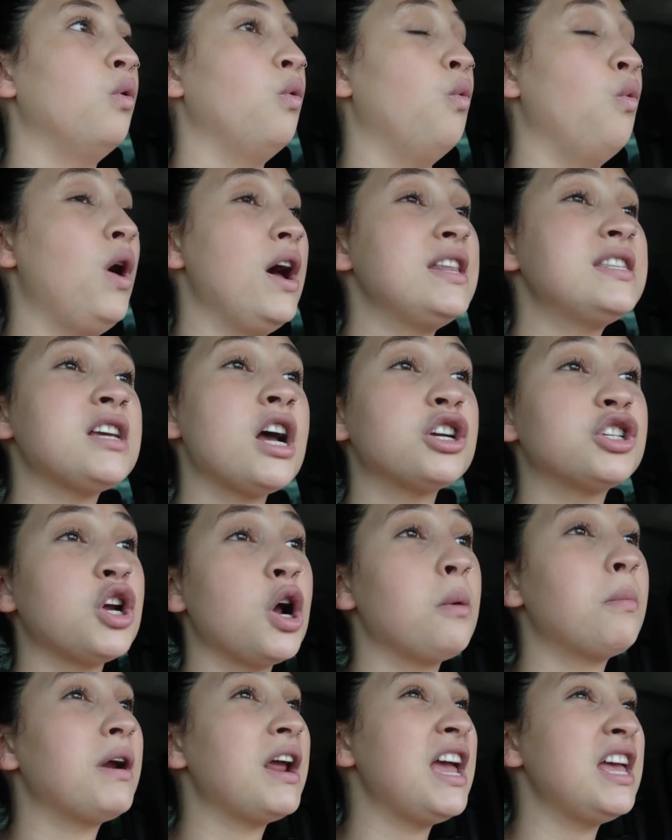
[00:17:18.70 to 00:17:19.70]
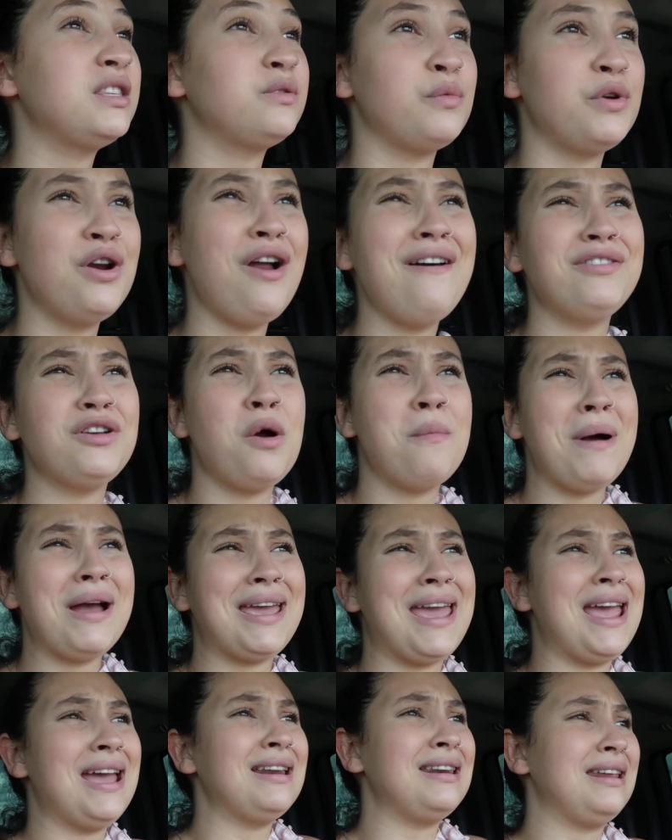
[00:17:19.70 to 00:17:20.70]
Once October hits, we don't have to go buy
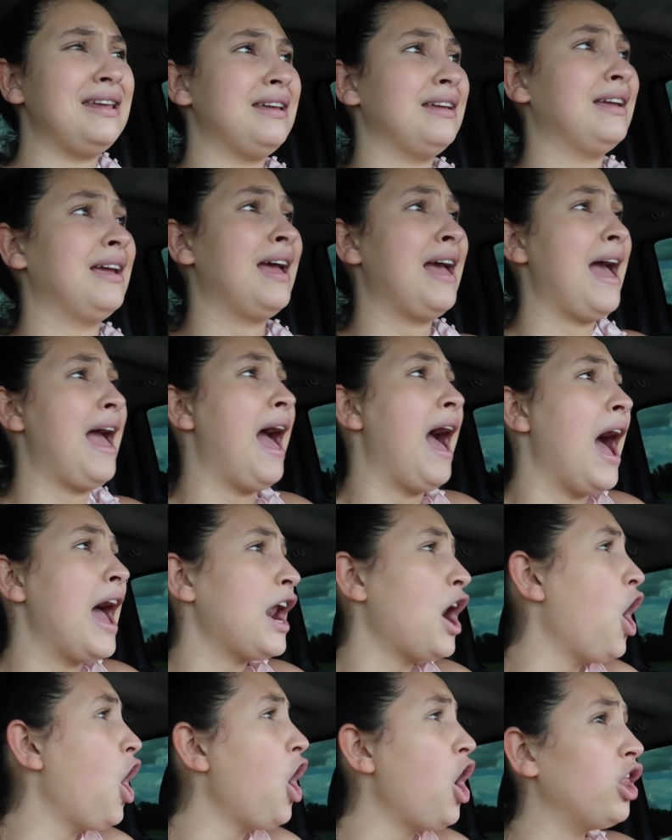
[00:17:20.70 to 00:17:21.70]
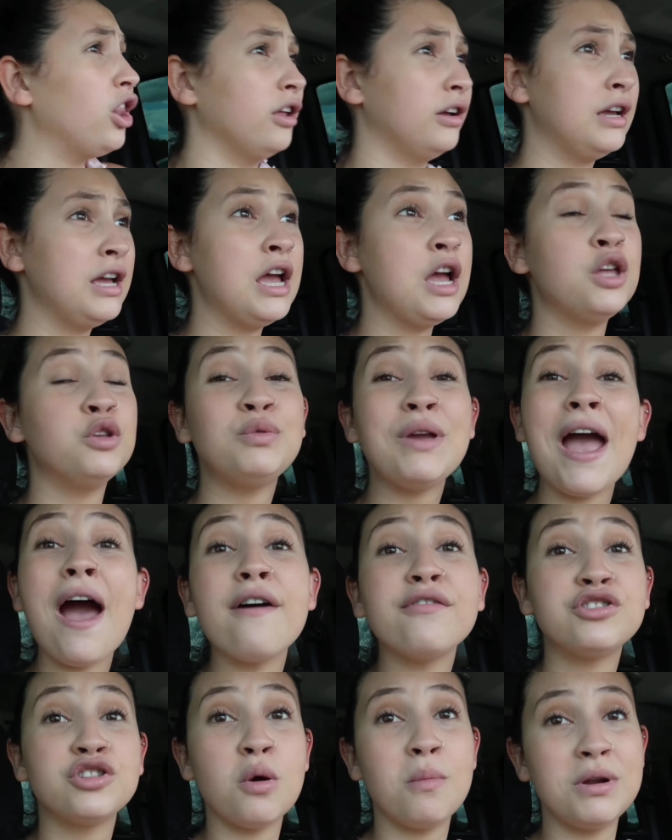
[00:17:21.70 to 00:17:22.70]
candy at all. Because we
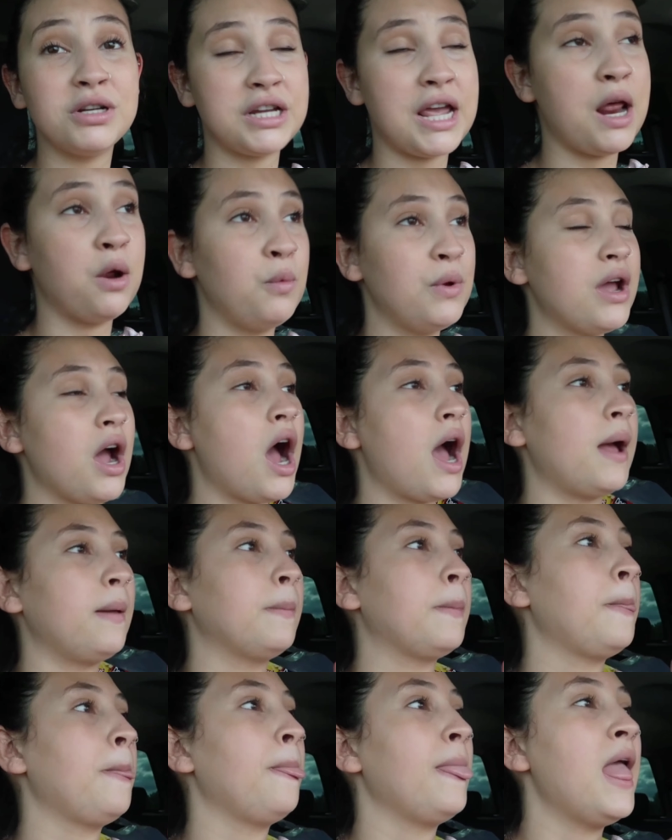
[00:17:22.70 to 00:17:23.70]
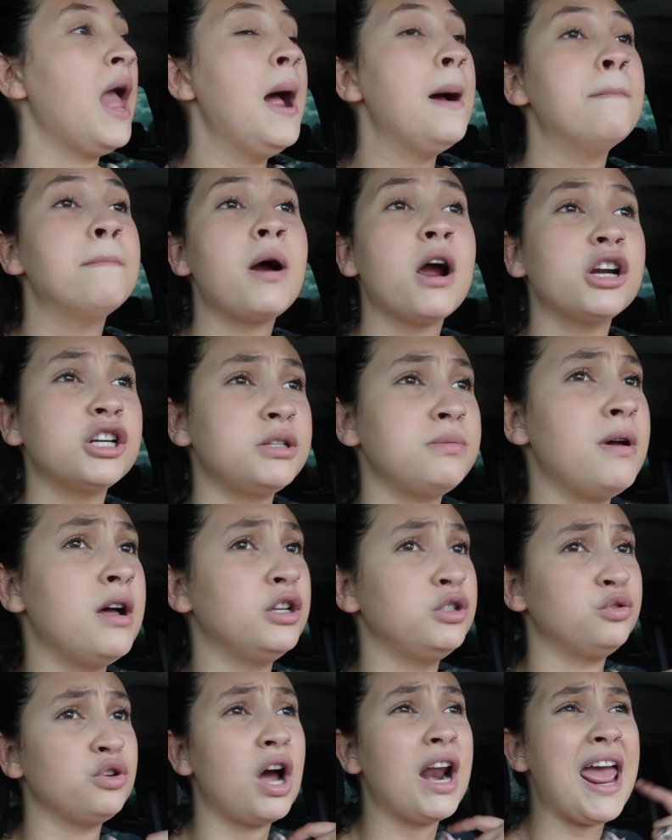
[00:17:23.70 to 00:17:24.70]
have so much candy. We got
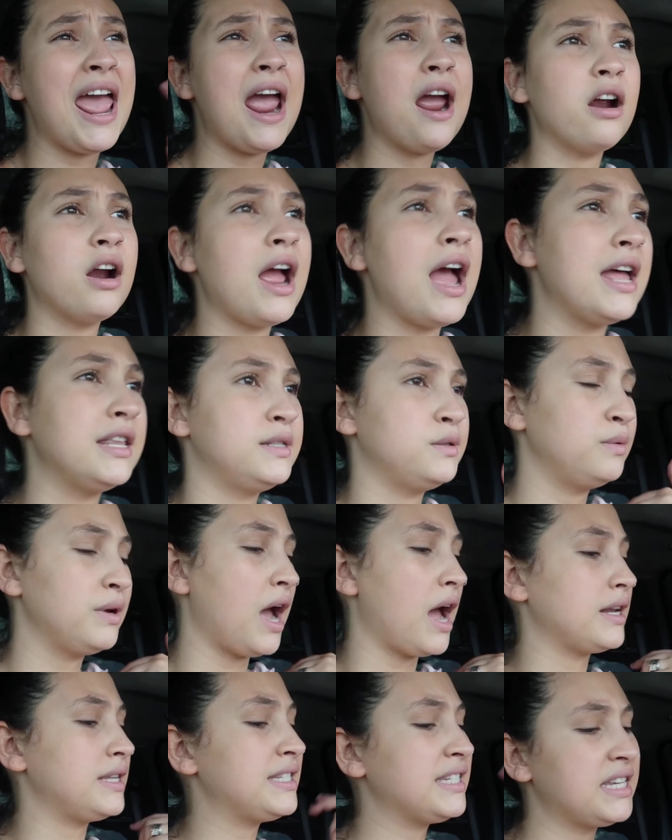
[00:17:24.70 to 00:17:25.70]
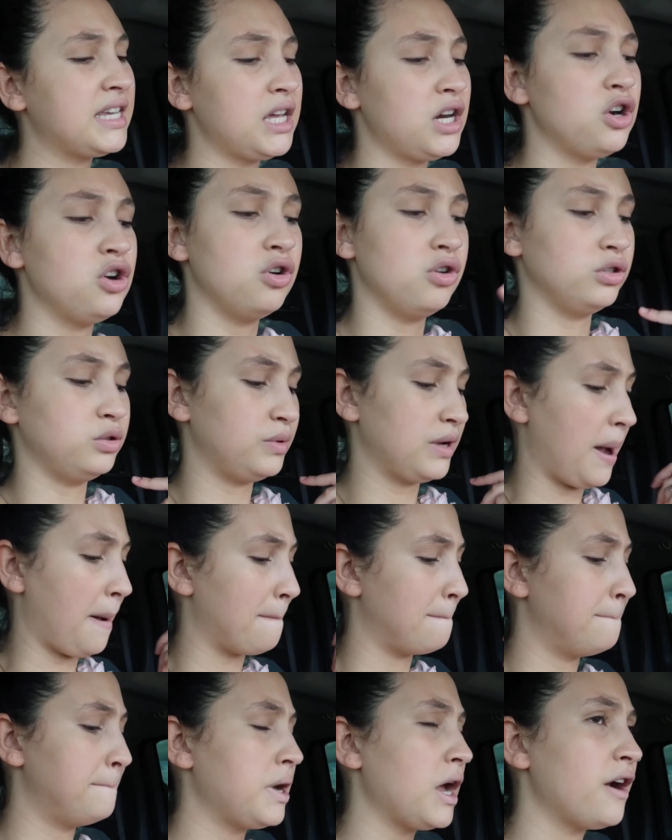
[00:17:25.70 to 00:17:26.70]
marshmallows, we got airheads, we got Skittles, we
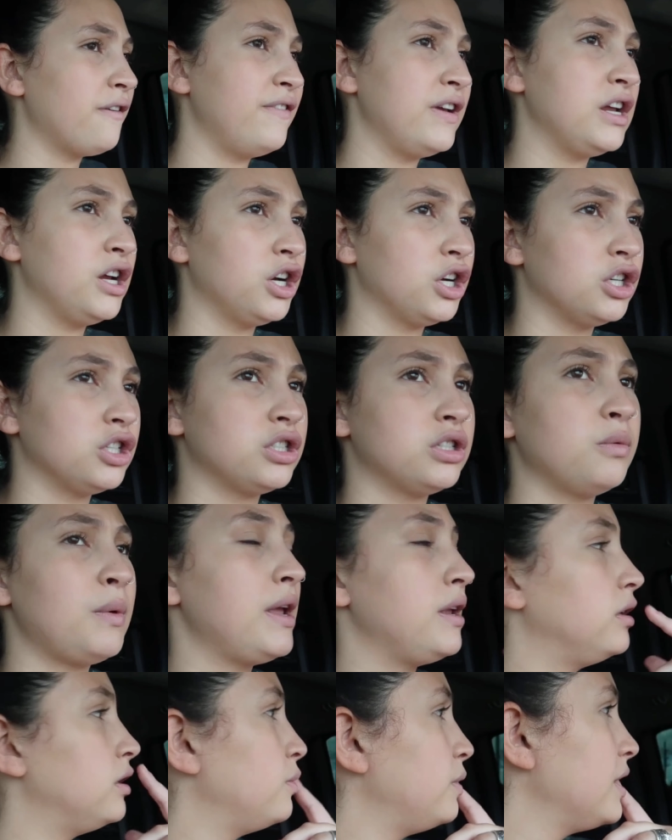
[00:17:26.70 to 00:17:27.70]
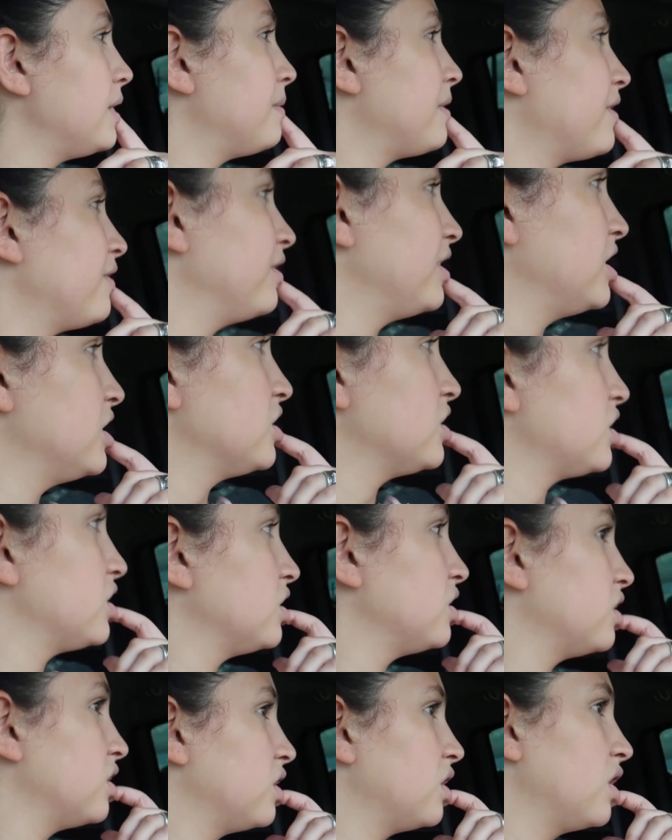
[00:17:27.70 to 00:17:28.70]
got Butterfingers. Wait, do we get
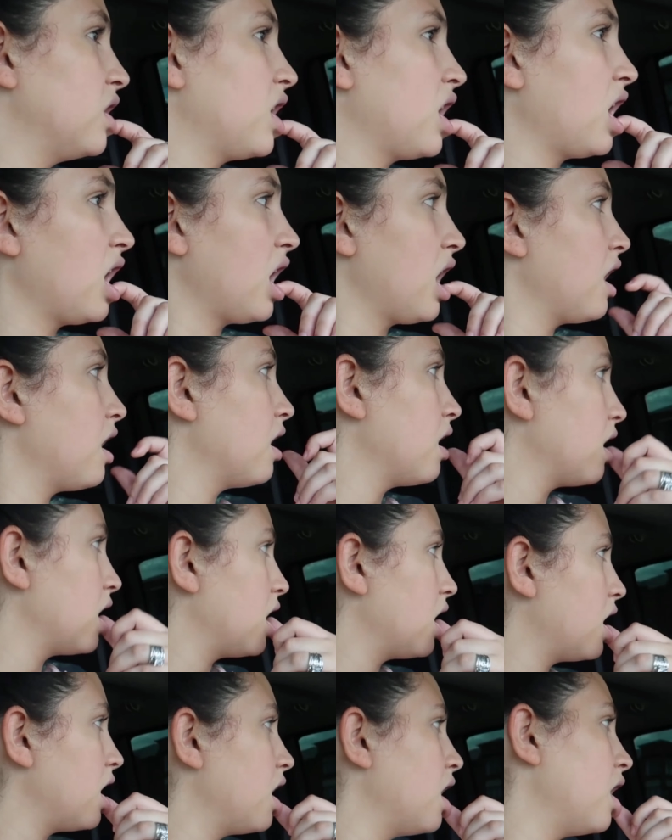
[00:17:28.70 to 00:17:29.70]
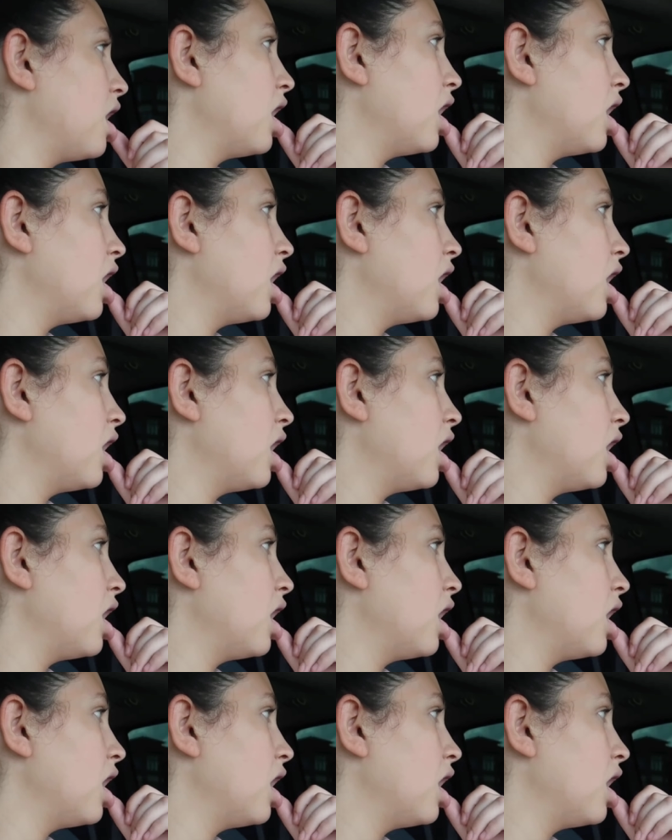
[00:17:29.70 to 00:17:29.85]
Butterfingers?